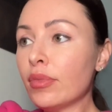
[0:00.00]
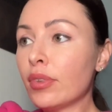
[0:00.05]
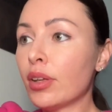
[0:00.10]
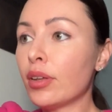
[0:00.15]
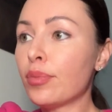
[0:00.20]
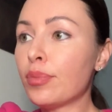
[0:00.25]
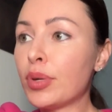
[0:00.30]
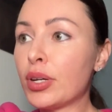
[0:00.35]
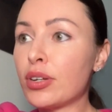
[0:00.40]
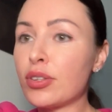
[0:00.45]

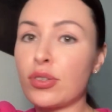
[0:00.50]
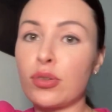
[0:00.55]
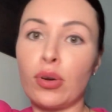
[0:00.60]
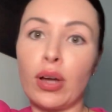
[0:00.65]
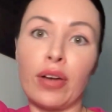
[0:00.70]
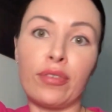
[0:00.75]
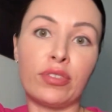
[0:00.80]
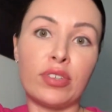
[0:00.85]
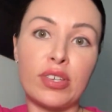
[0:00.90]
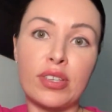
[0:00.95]
because you
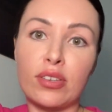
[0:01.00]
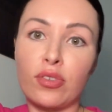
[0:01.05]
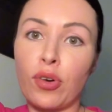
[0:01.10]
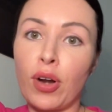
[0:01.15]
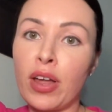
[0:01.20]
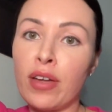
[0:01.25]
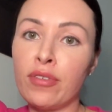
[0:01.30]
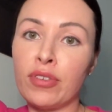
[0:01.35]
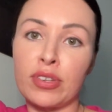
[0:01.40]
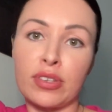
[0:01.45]
have these
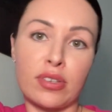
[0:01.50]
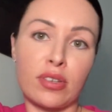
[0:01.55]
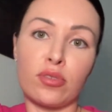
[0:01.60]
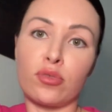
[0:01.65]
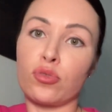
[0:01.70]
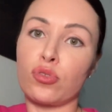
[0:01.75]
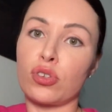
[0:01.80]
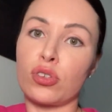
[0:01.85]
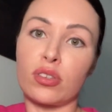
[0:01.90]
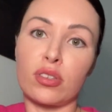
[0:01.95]
cravings and
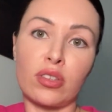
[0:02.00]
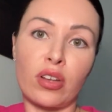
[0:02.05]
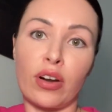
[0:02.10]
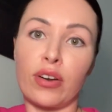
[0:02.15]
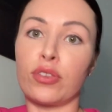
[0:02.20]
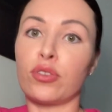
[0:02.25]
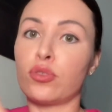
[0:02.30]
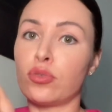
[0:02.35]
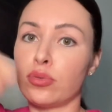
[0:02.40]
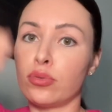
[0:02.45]
you just
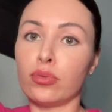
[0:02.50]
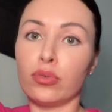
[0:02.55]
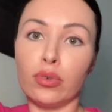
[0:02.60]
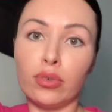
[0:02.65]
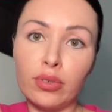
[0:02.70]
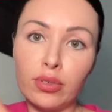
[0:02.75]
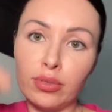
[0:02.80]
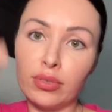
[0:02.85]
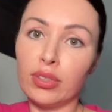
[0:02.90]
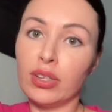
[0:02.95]
start
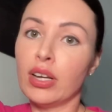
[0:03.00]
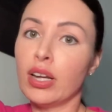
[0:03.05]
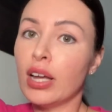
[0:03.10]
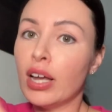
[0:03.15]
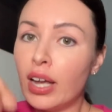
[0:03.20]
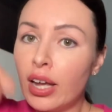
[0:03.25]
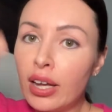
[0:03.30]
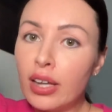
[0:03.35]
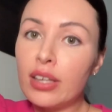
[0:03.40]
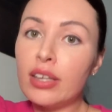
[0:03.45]
to
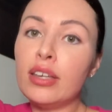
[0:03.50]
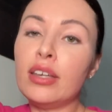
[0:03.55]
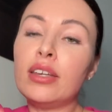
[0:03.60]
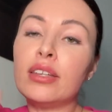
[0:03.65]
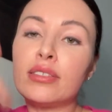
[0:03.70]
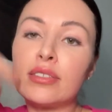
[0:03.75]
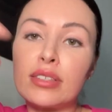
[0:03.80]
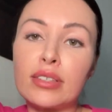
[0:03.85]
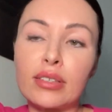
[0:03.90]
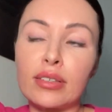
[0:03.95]

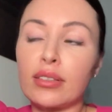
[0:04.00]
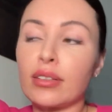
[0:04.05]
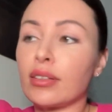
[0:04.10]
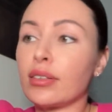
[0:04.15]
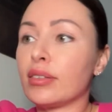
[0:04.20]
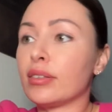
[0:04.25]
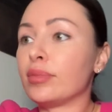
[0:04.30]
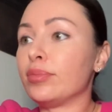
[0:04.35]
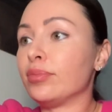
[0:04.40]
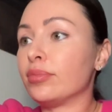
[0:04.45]
eat
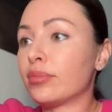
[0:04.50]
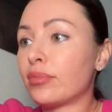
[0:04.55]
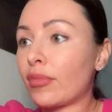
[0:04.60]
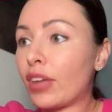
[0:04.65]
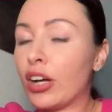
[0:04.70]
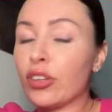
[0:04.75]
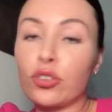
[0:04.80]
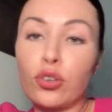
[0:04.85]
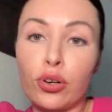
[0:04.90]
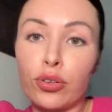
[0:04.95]

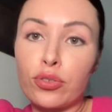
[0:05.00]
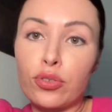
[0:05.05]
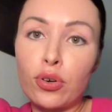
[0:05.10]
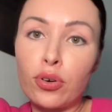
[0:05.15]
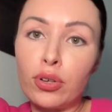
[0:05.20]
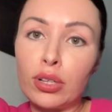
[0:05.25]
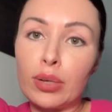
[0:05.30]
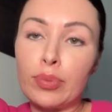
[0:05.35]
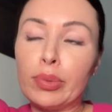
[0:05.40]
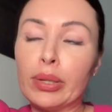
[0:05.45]

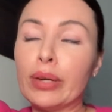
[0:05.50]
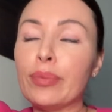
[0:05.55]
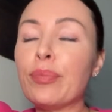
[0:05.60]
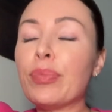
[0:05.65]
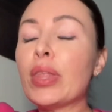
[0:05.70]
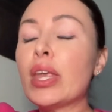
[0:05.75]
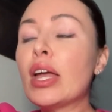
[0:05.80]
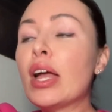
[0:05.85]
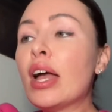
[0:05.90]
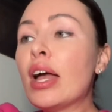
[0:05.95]
uncontrollably.
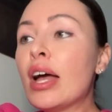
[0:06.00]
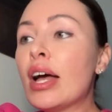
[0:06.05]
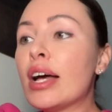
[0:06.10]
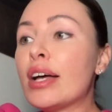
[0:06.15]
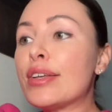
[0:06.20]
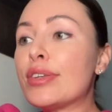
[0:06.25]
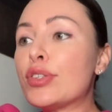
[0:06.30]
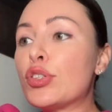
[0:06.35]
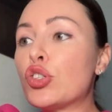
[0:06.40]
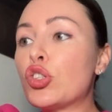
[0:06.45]

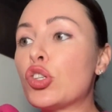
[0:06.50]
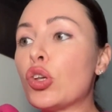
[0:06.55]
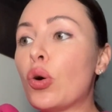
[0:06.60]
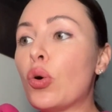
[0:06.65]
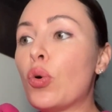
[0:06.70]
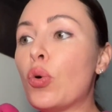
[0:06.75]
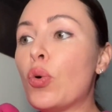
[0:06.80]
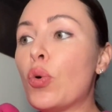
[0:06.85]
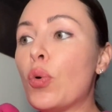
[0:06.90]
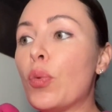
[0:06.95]

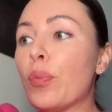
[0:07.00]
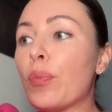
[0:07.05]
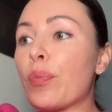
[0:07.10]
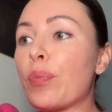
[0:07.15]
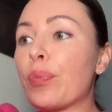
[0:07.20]
So